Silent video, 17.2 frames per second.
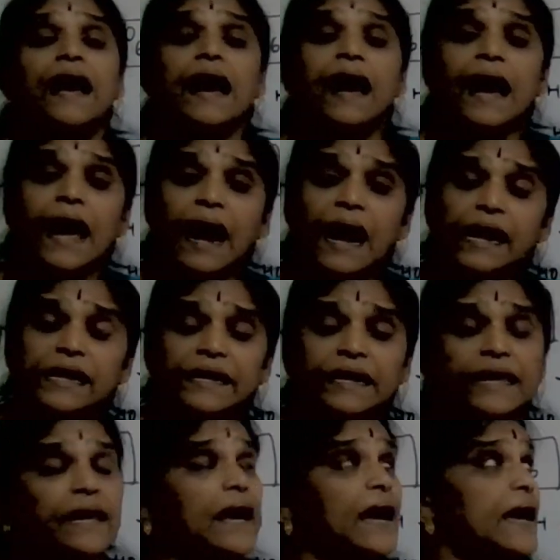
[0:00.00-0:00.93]

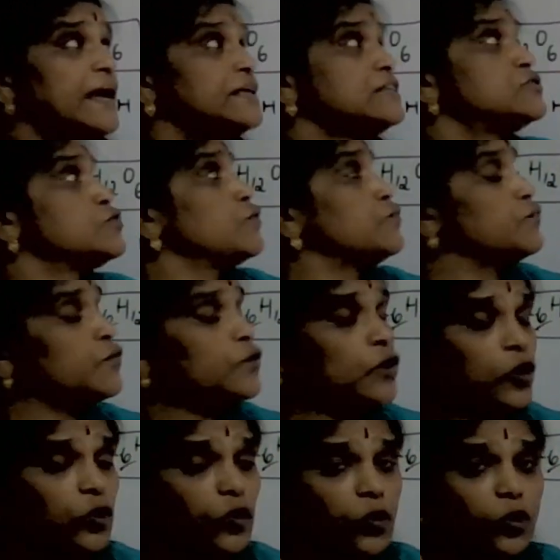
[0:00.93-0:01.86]
aldehydes of
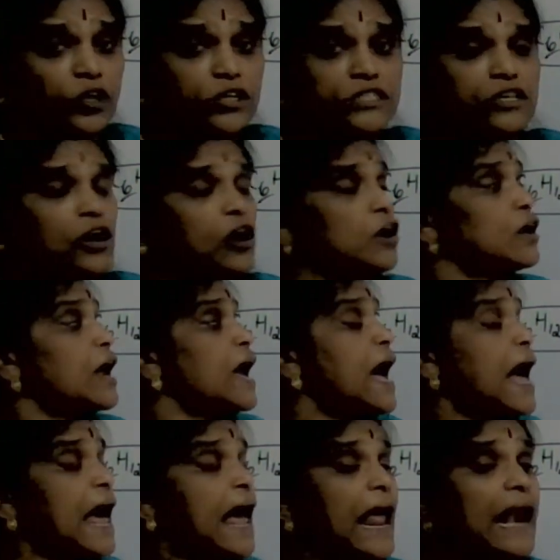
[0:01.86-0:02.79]
glucose are
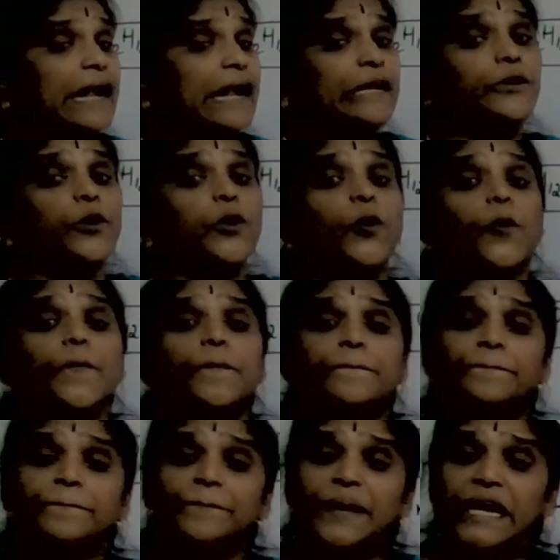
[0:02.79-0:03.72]

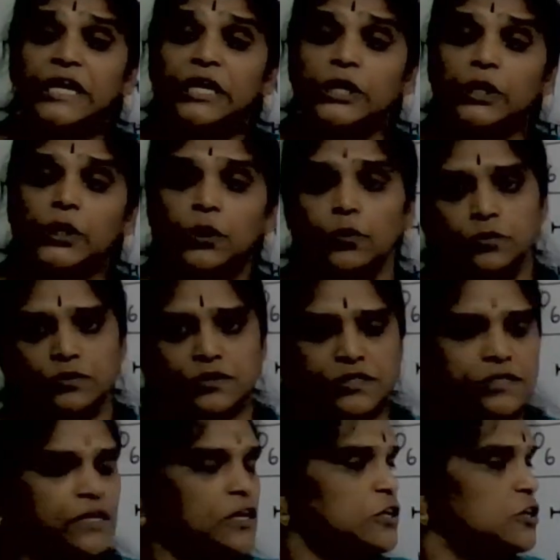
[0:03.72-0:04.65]

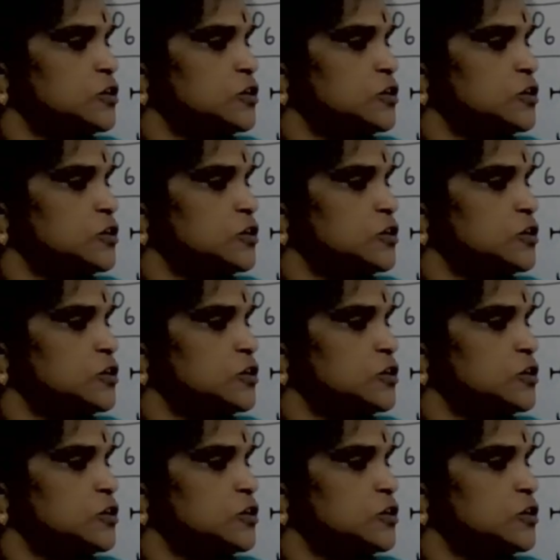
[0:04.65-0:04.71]
aldopentose.